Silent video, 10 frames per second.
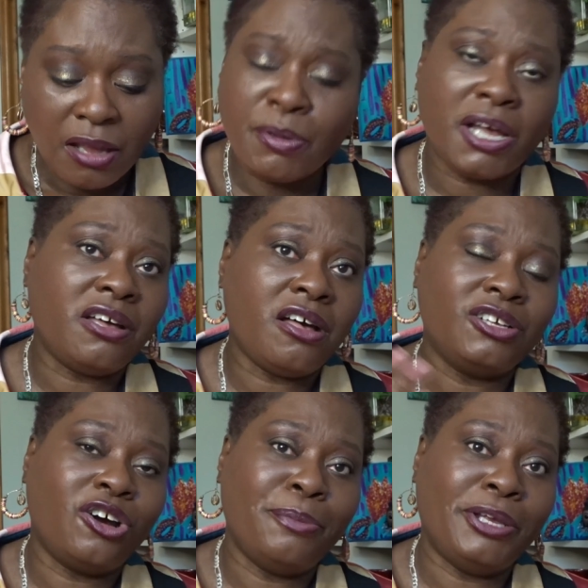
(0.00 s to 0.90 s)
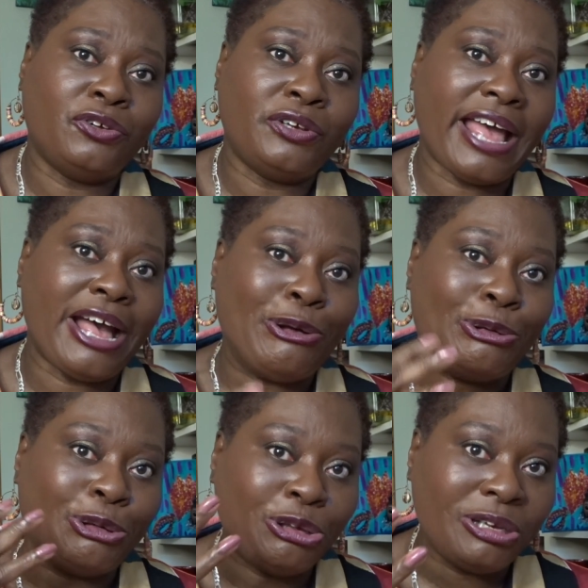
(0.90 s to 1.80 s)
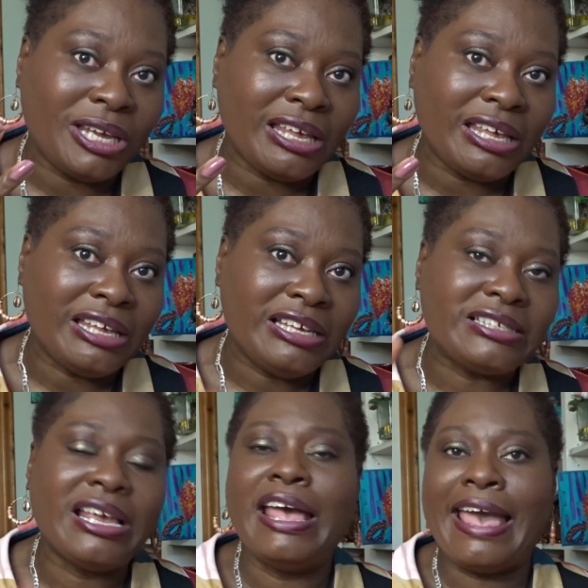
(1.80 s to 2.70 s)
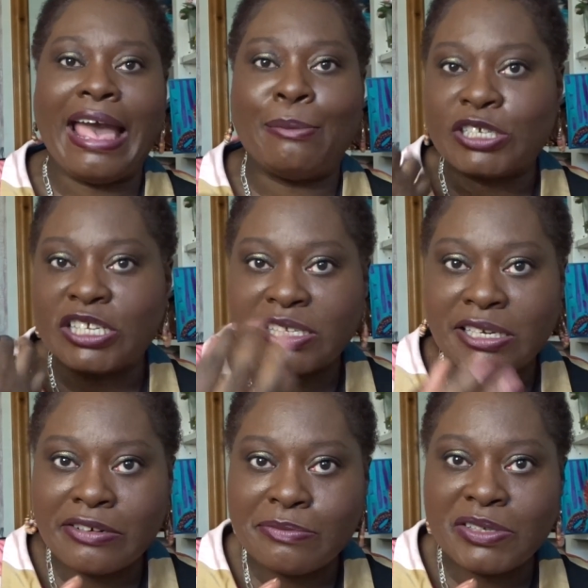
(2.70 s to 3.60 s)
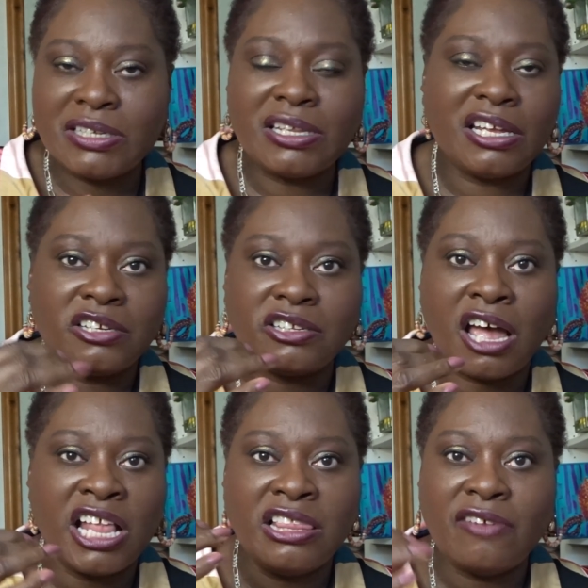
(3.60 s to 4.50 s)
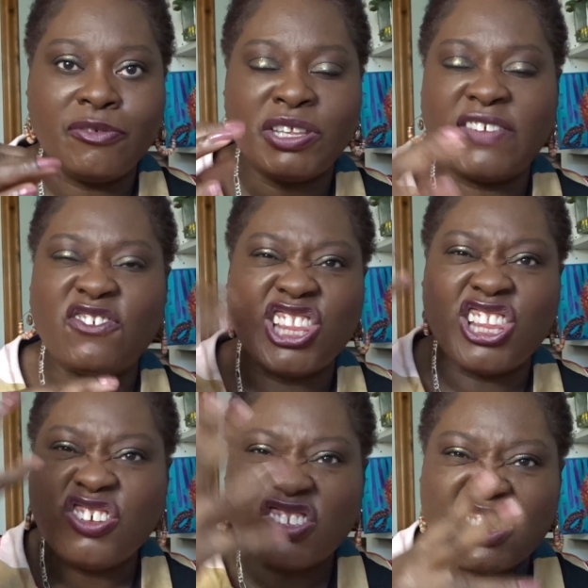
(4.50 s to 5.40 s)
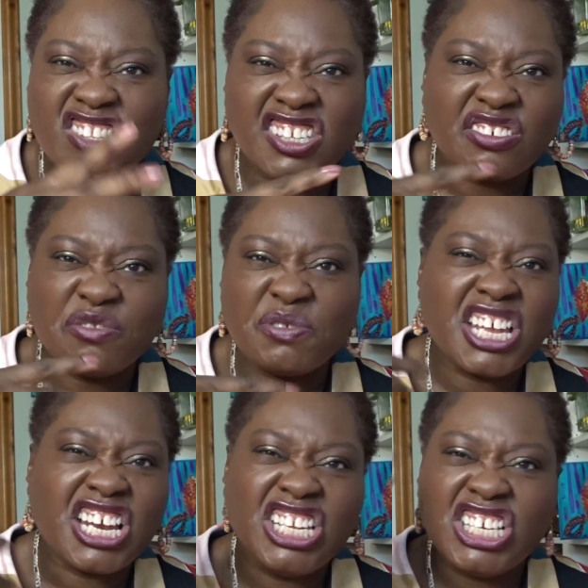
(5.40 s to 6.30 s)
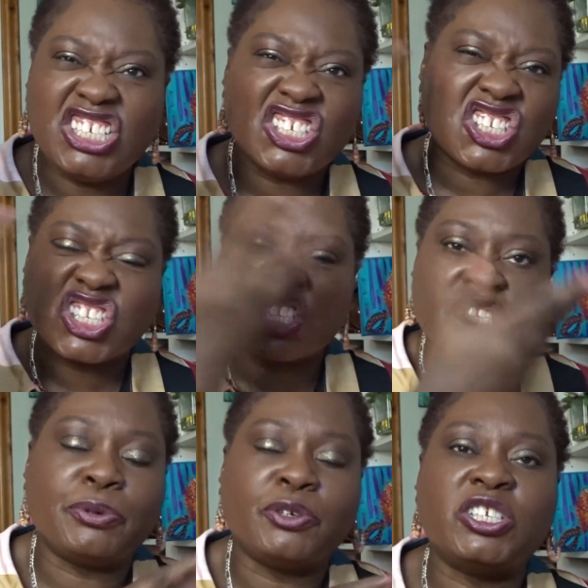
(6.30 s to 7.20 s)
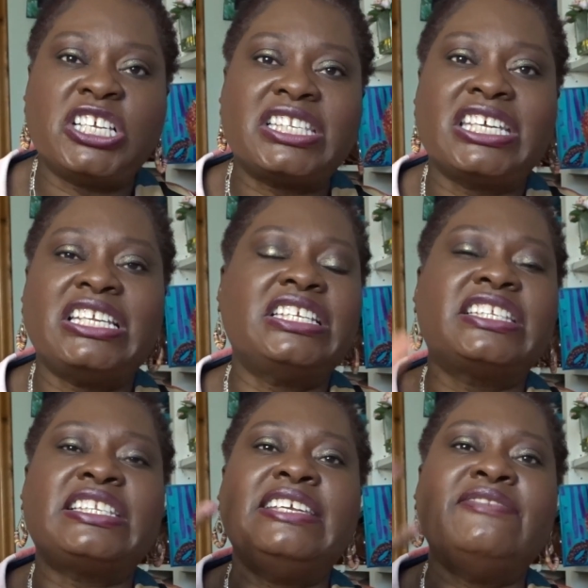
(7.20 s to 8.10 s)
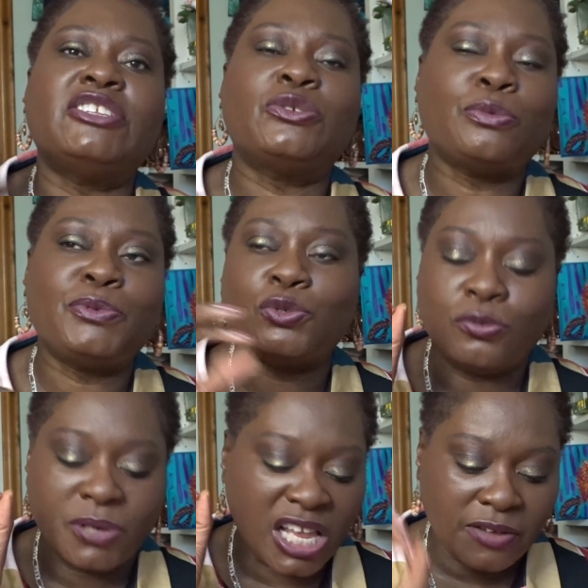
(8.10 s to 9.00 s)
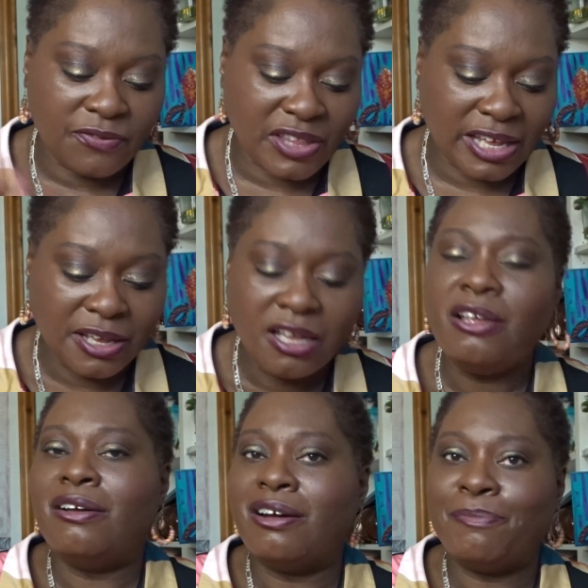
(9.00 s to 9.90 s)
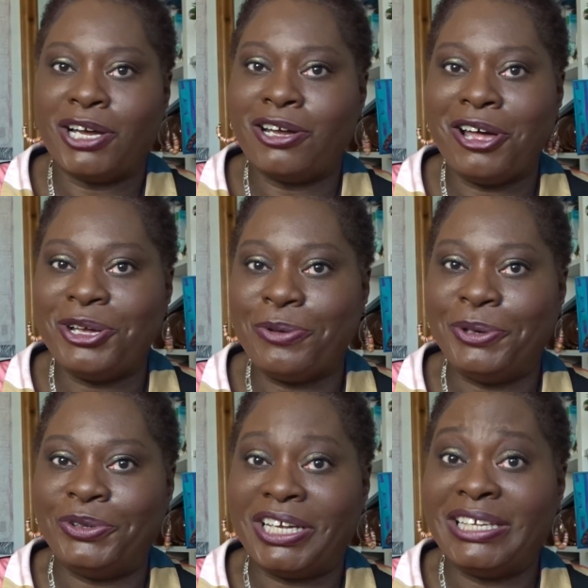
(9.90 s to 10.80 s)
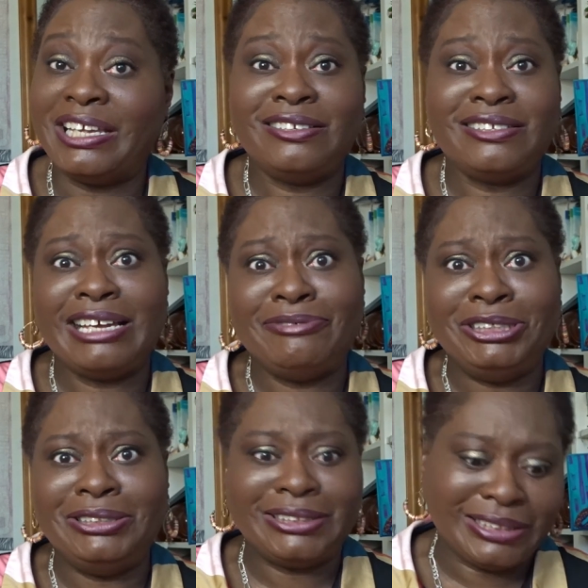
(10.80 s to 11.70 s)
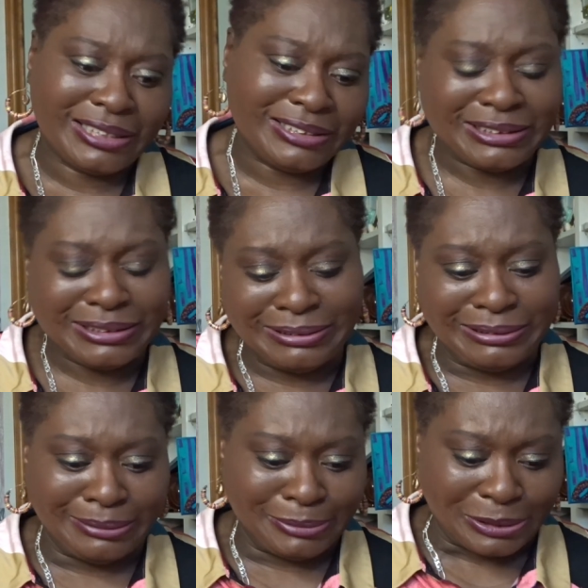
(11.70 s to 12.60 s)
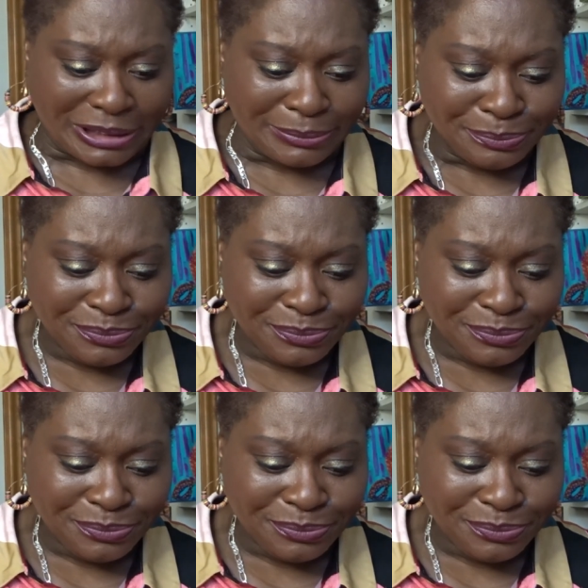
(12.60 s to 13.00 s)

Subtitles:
But I can't comment on how good it is, how much serum is in there, because I love it when they've got loads of serum in there and you can just slop it on your skin and just leave it to absorb. I love that. But I can't comment on that yet because I haven't used it yet. So, yep, sorry.